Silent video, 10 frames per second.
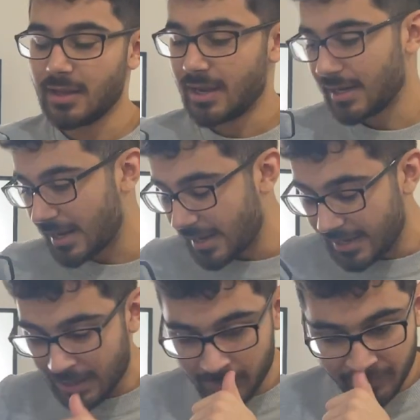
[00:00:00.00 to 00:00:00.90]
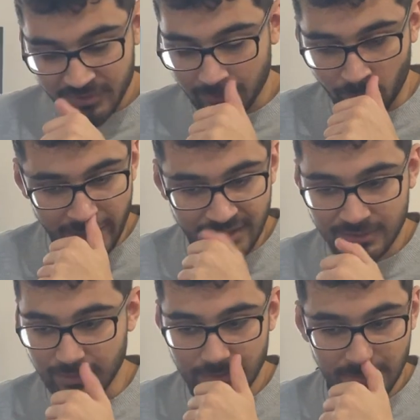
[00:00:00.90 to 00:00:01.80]
And he came up with some ways
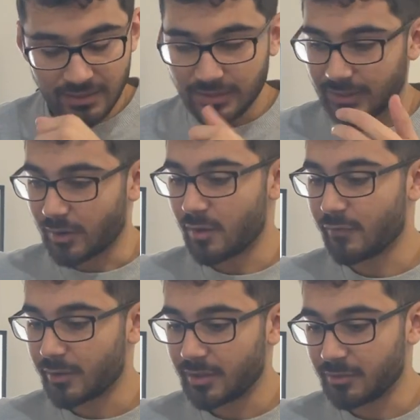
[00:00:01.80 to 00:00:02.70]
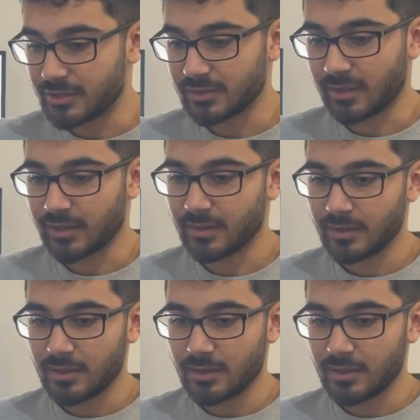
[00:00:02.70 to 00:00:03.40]
to get over it, which is like